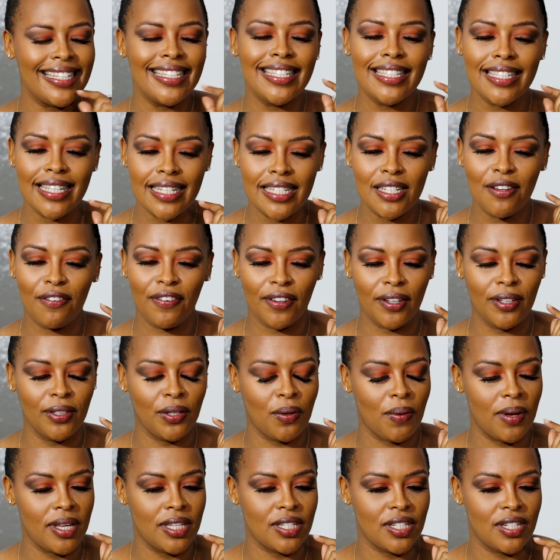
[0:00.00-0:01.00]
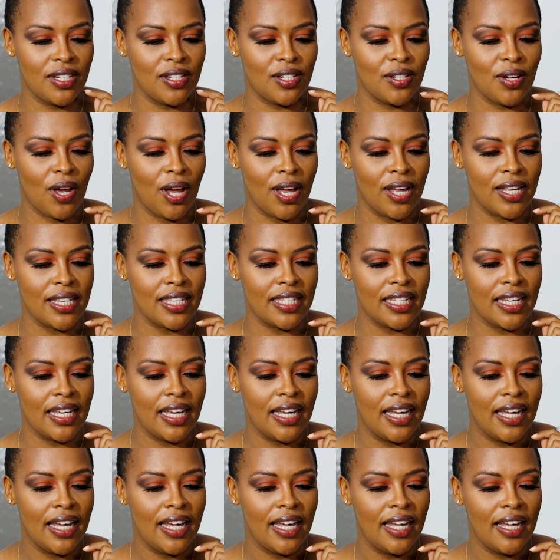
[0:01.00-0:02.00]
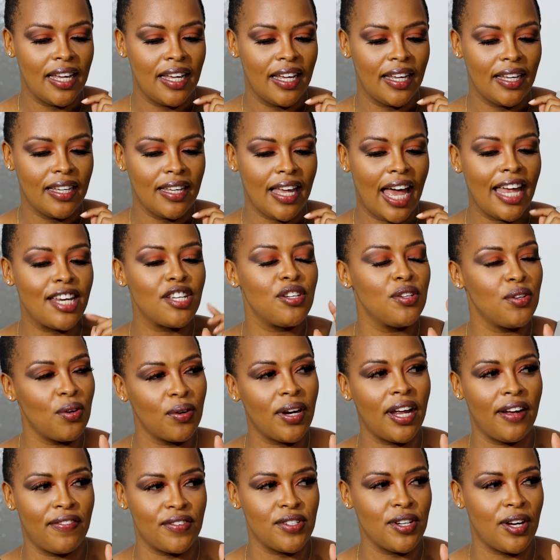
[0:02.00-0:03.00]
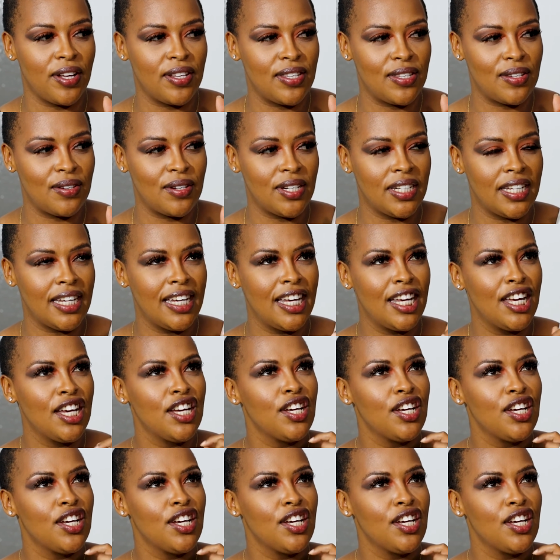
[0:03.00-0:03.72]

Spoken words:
this is a difficult question to ask, and you don't have to answer it.